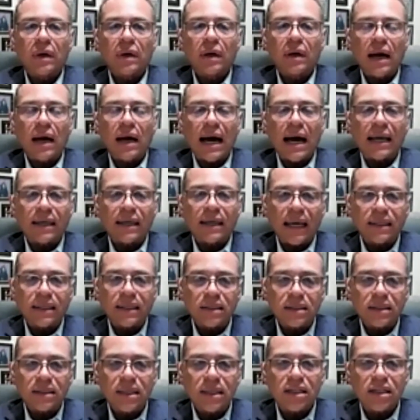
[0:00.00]
I'd like
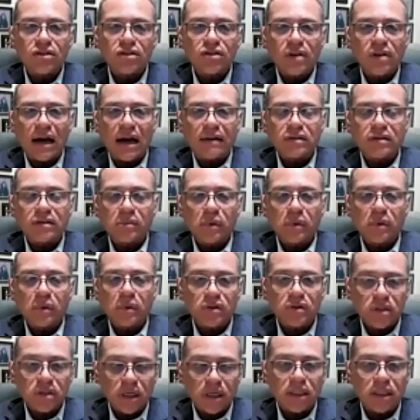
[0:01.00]
to test drive some of
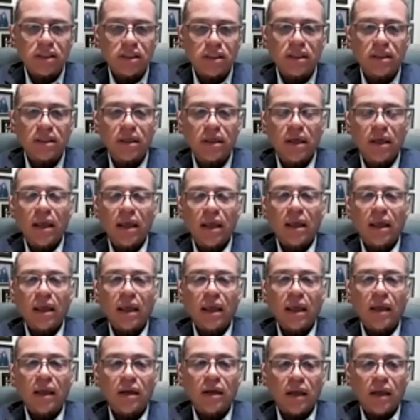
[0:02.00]
those things and
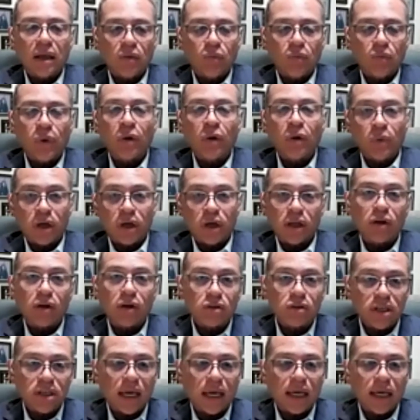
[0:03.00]
win one of
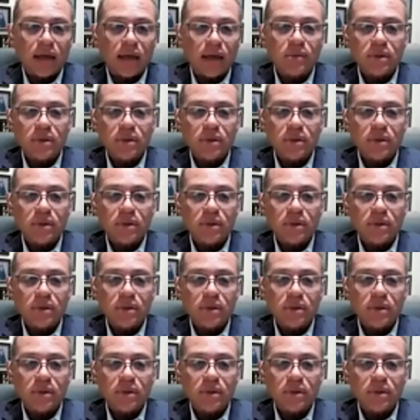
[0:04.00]
those games.